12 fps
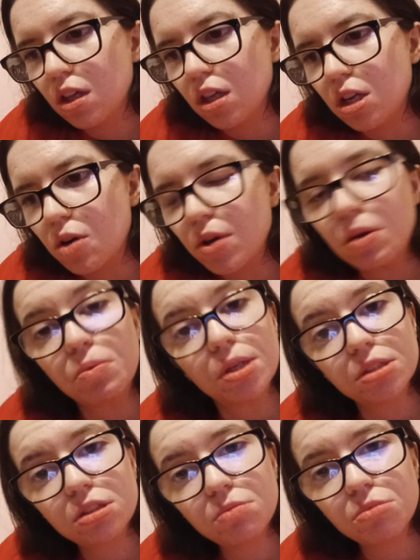it
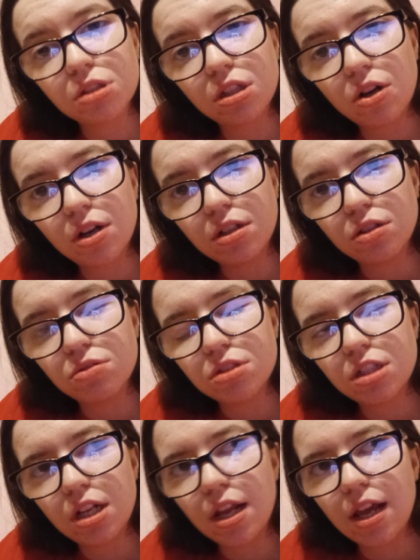was some really hard news
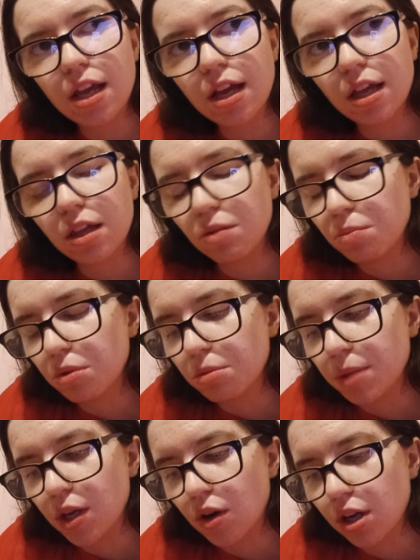today, I will
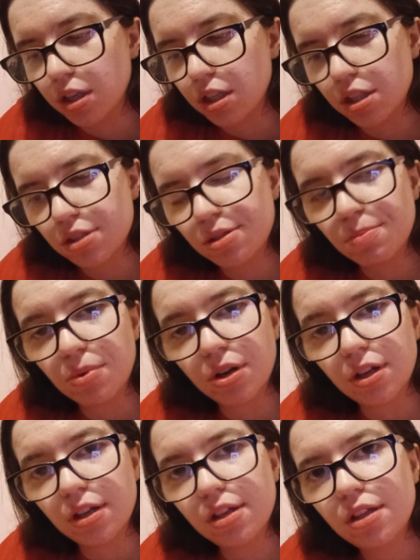be honest,
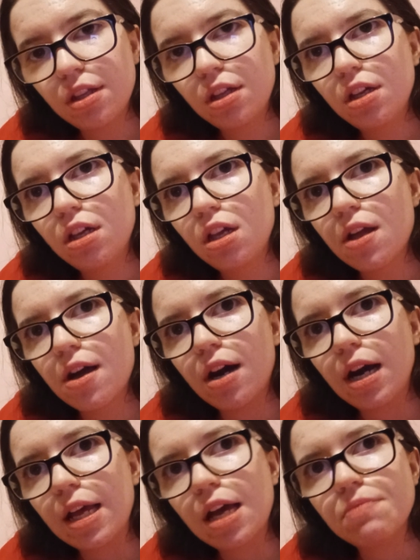but
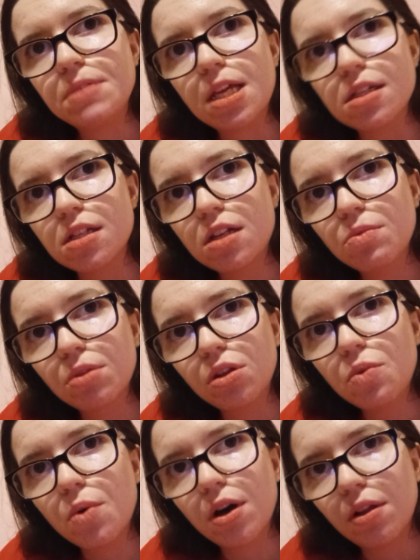I have taken it
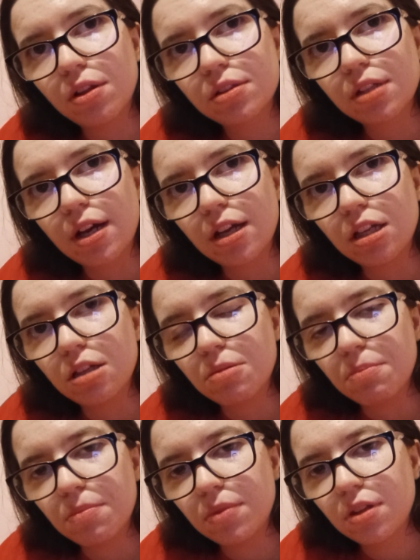really well. I
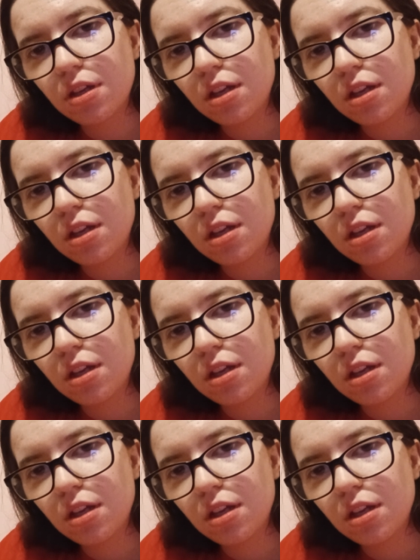am,